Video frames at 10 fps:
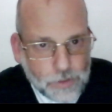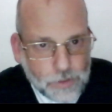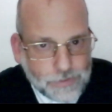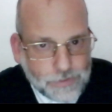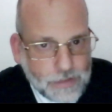
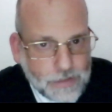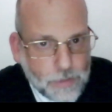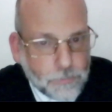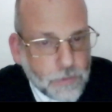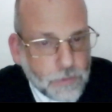see
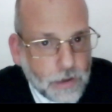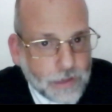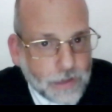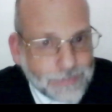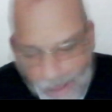them
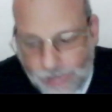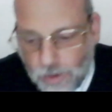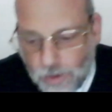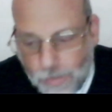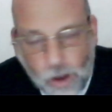today.
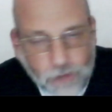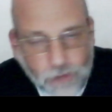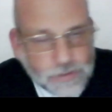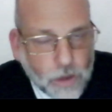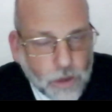It could be
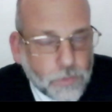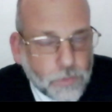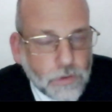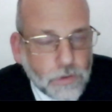also